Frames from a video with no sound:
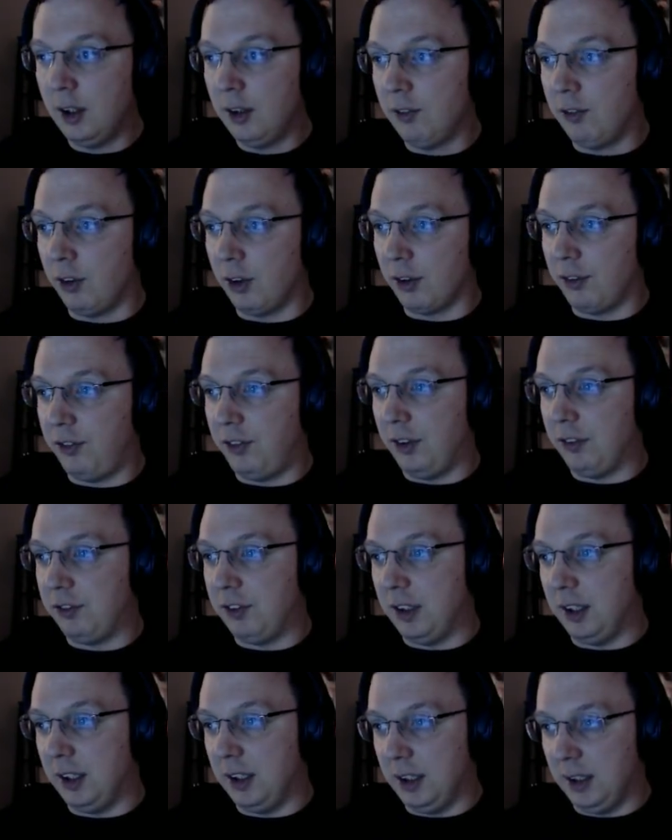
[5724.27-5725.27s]

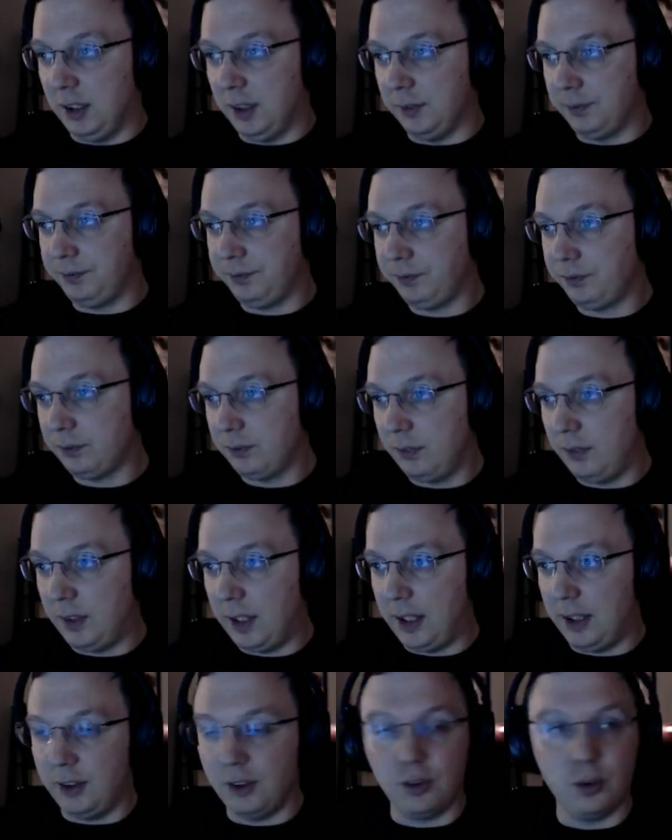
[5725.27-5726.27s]
450.
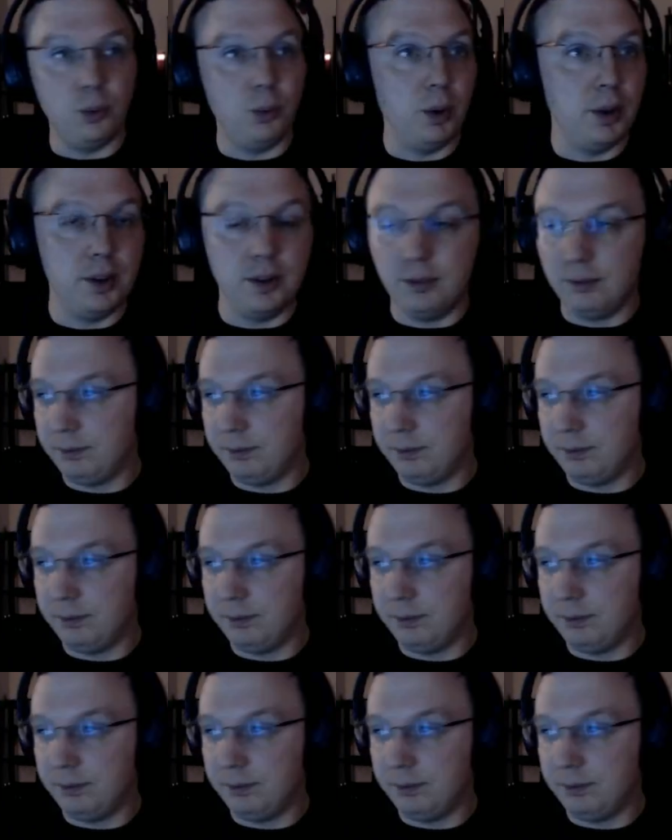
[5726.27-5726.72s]
That is one.